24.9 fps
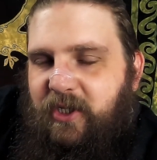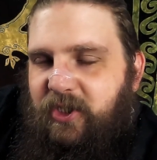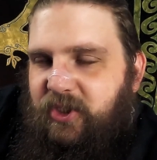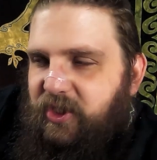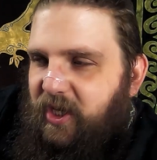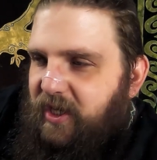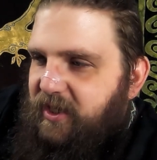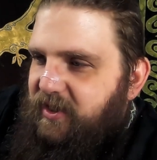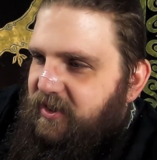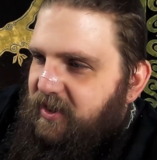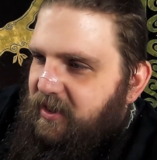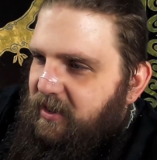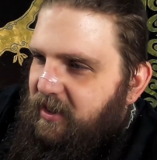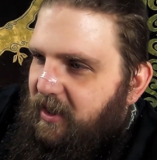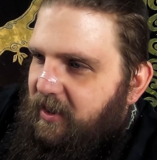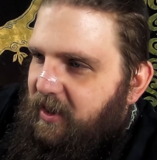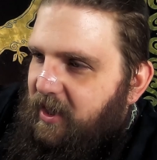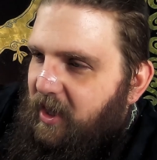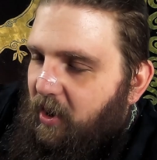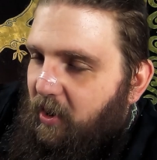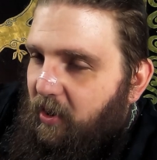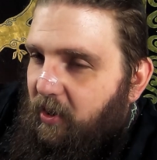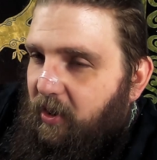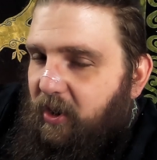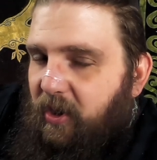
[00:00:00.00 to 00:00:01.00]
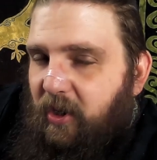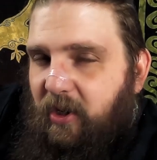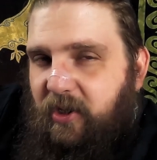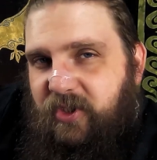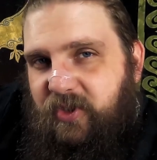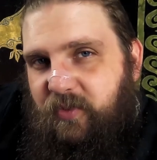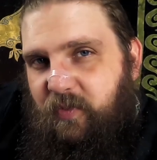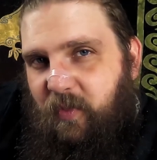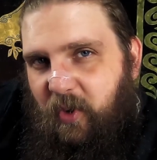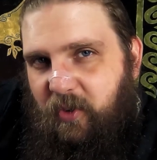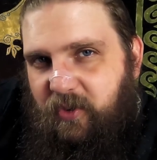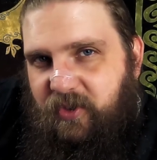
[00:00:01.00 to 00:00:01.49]
Jason and the
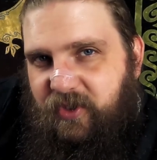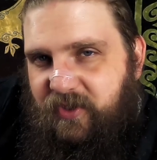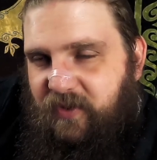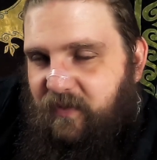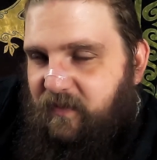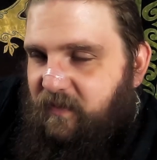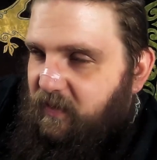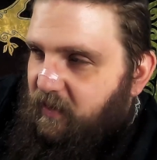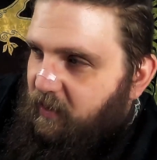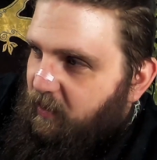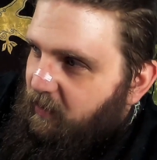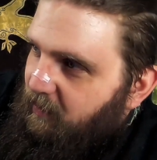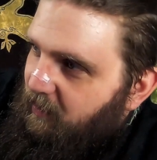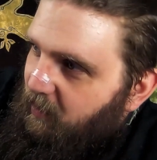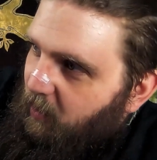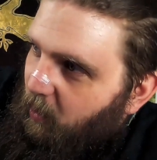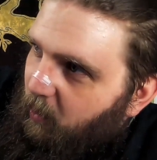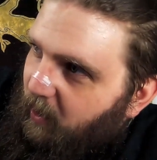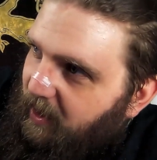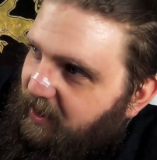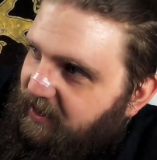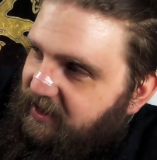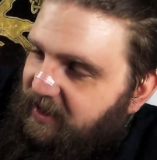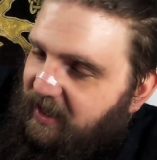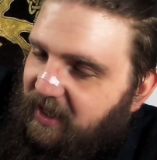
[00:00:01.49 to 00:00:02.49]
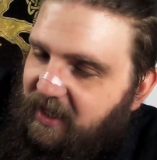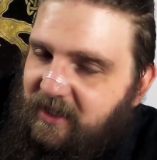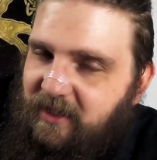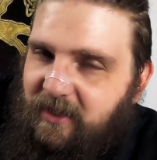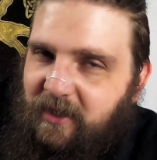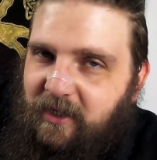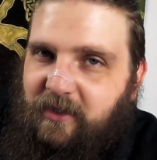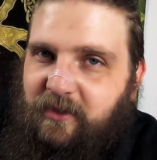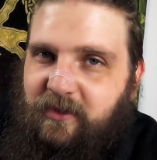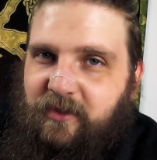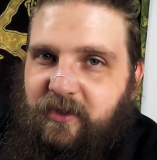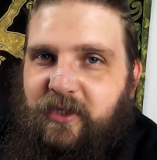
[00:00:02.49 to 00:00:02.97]
Argonauts, most of them, went
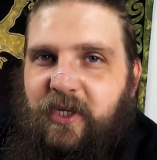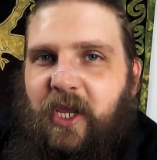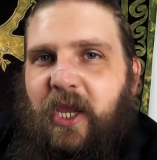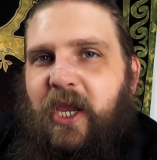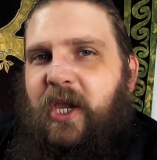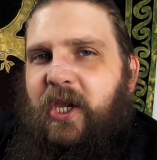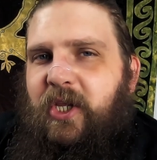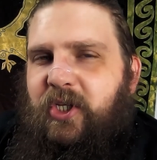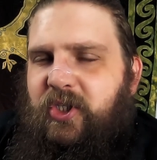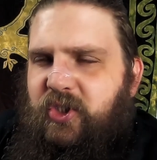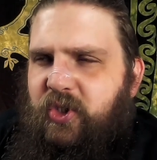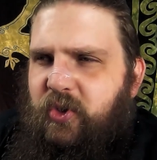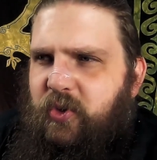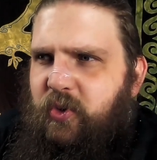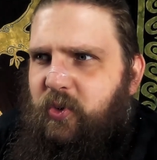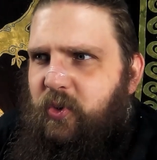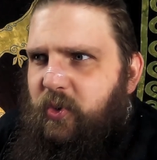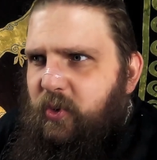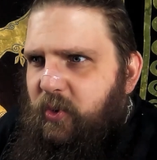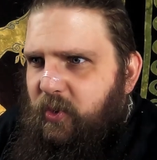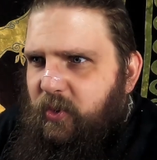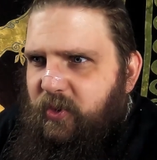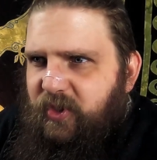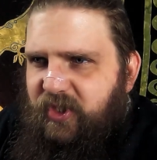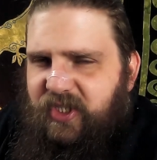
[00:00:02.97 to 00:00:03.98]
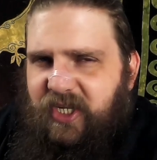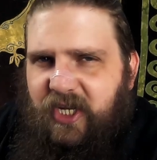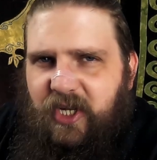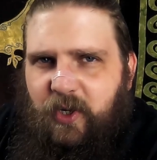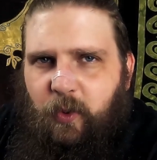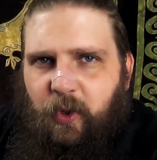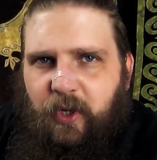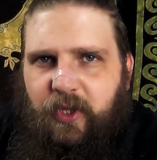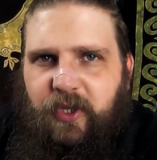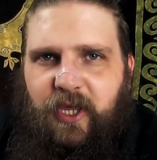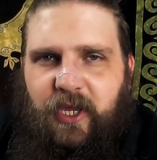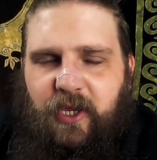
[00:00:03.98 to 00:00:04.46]
inland to see
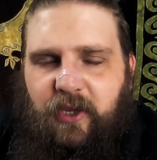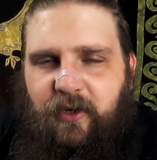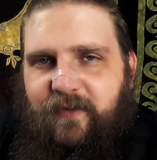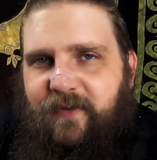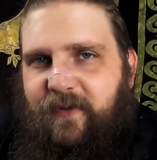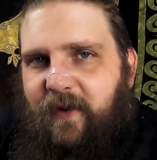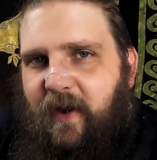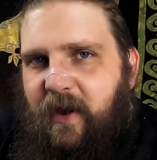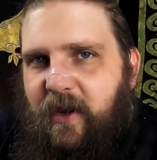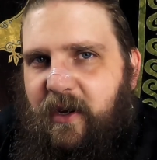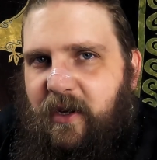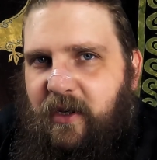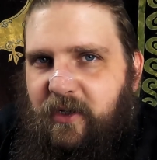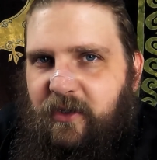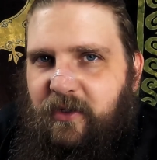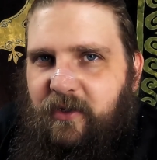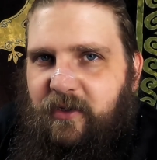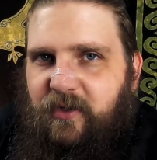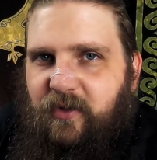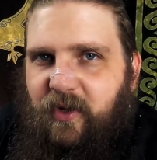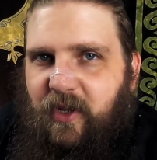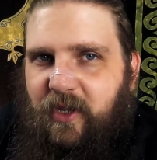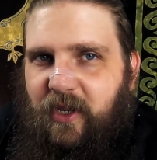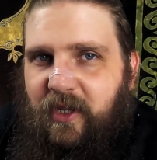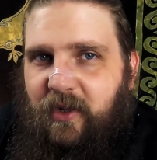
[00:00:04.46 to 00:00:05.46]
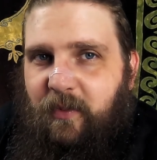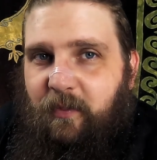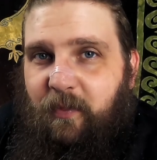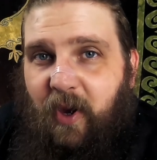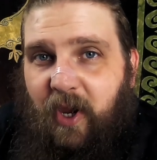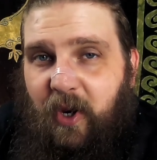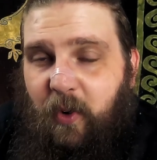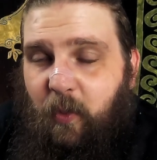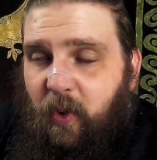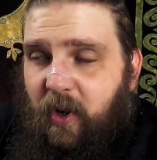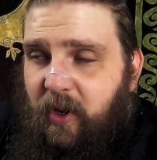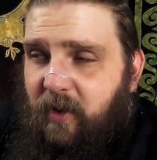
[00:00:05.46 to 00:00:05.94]
what they could find
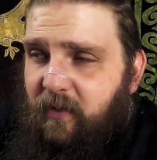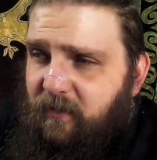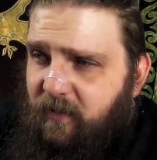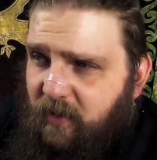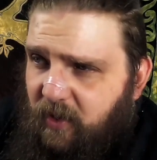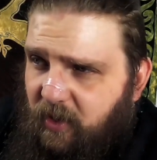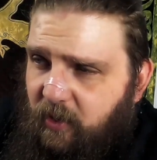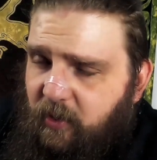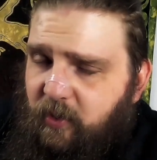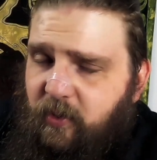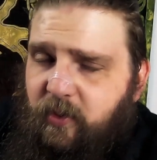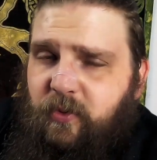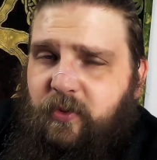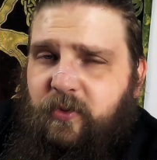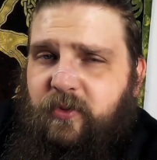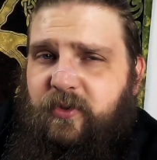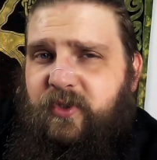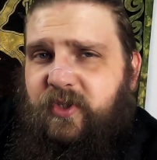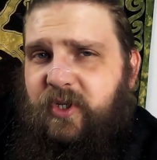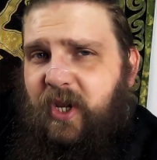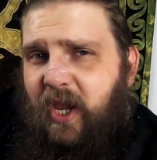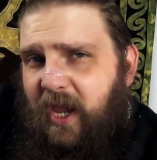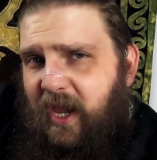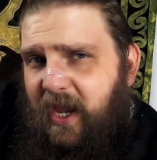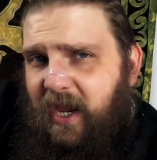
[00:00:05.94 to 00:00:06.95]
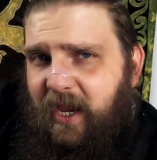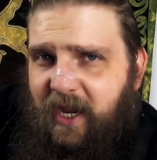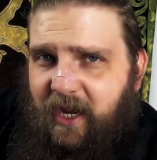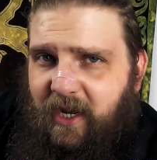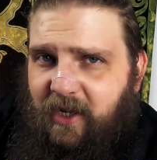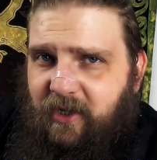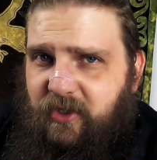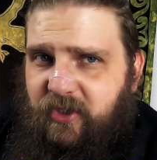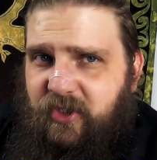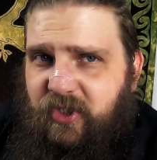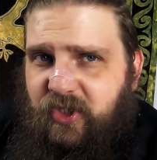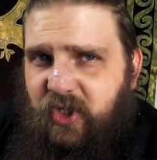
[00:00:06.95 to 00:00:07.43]
by way of clues
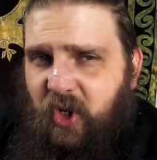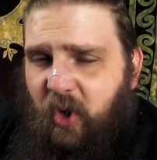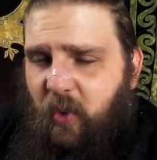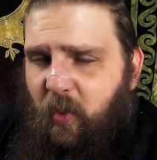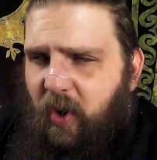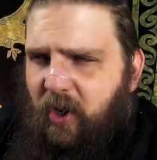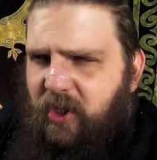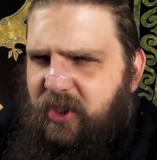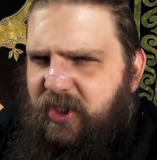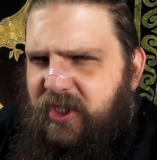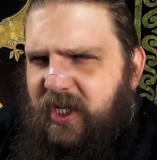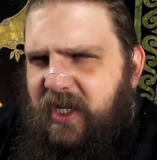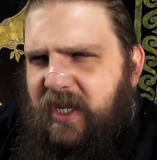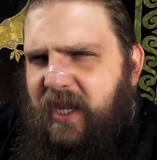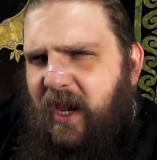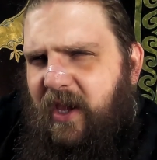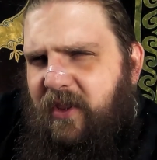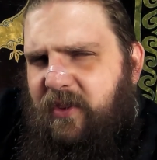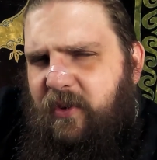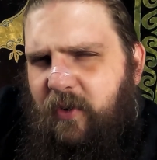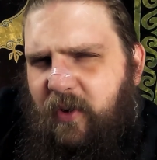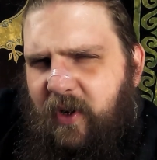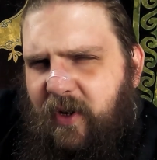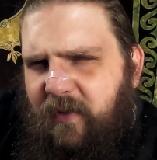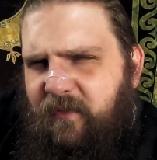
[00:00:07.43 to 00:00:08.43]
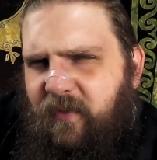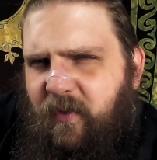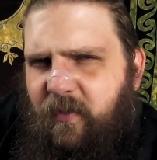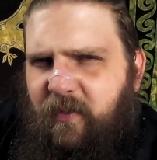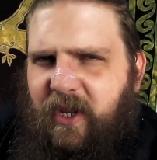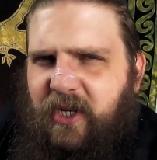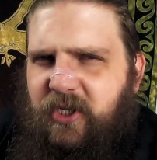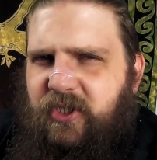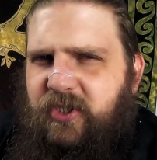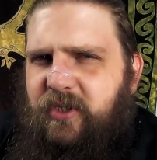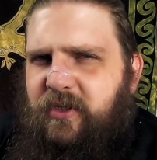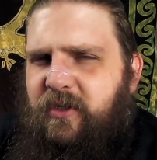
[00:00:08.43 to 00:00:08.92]
and so on, to gather
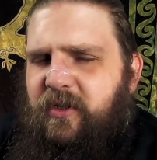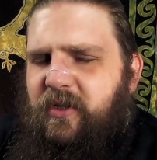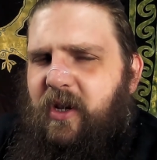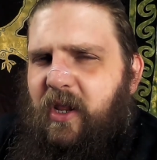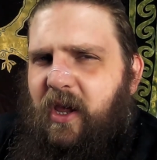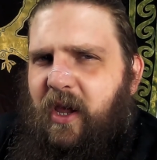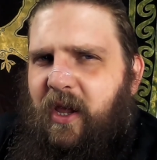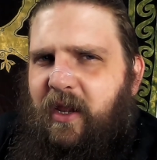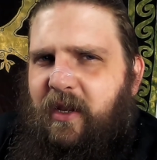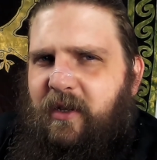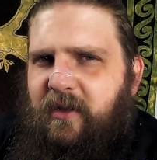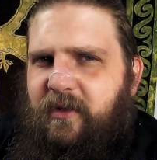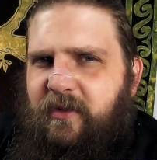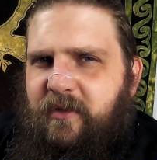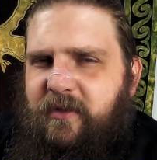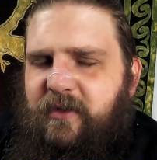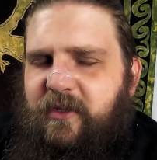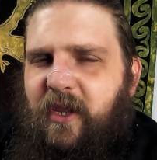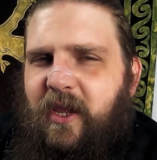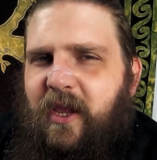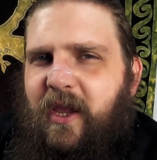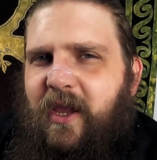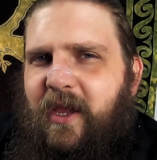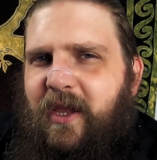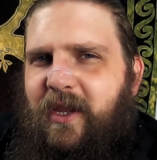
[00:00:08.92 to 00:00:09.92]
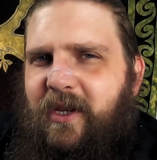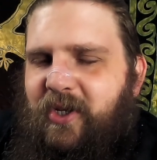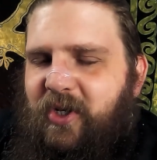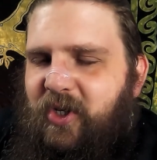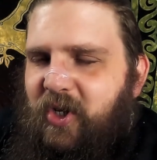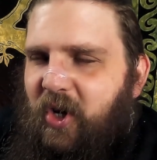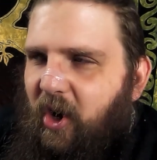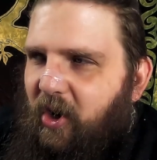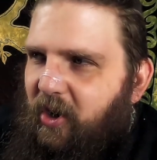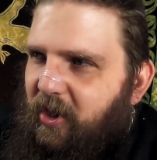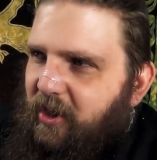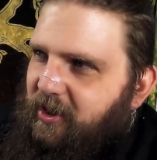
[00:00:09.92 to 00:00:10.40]
information and
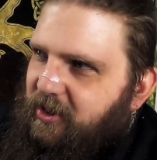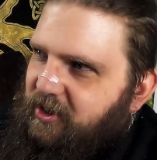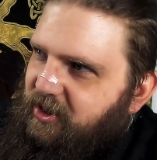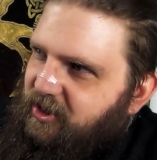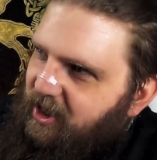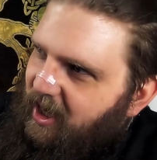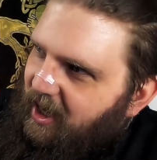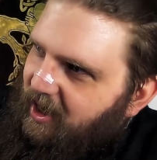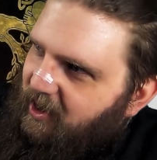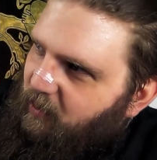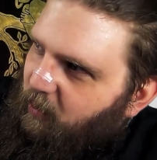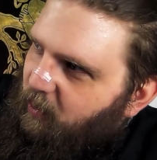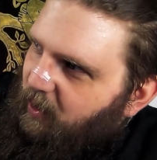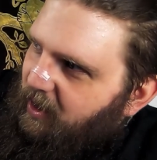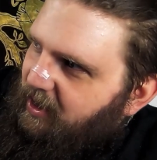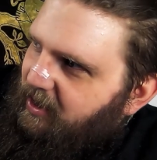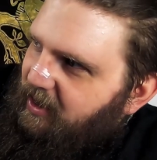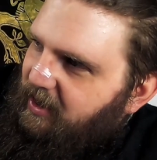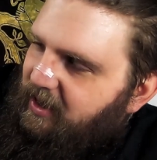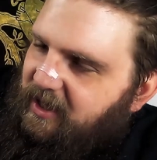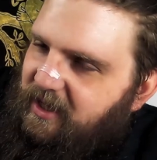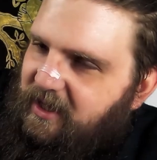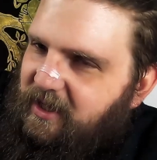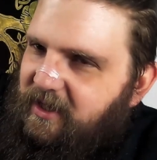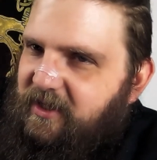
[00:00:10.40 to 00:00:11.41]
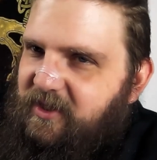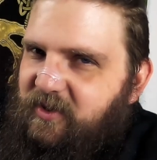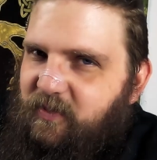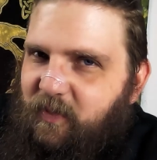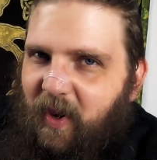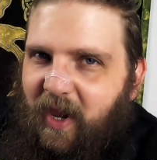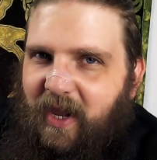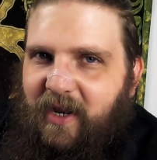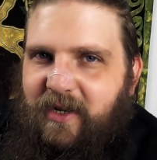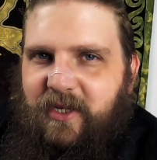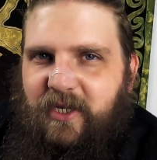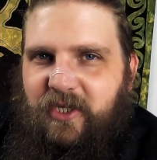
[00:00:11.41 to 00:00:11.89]
knowledge. And when these
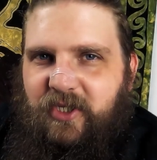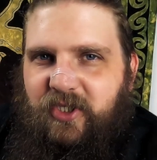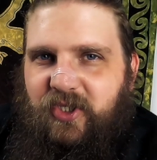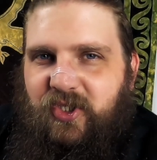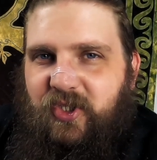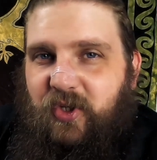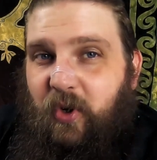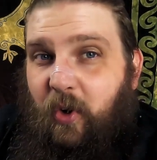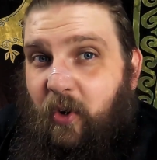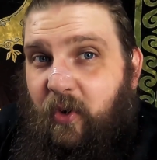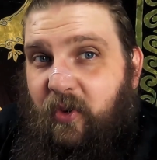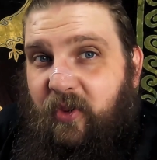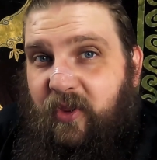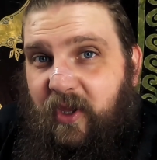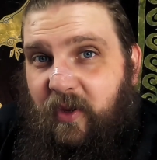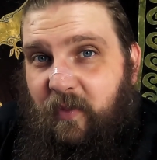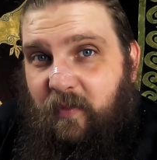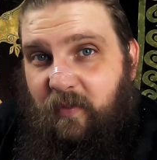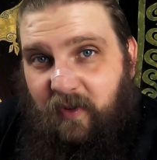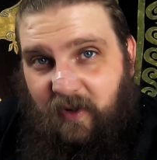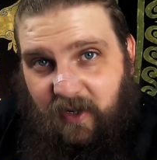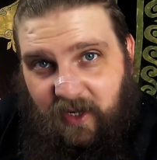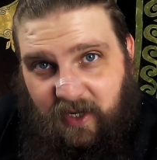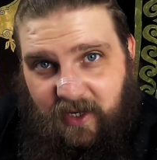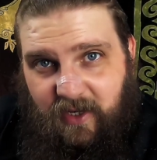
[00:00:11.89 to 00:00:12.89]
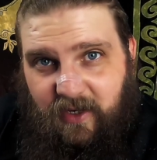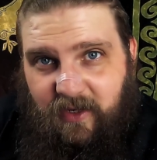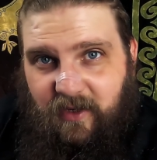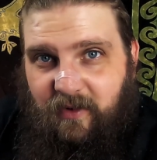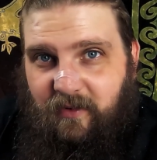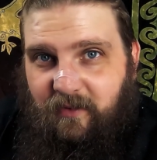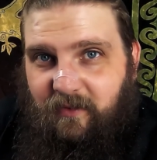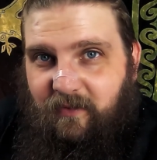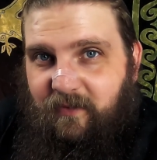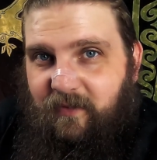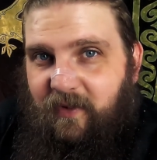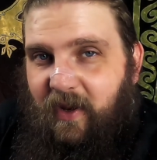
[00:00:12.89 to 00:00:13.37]
bandits saw them
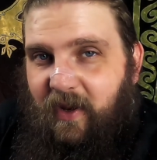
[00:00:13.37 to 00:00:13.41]
leave,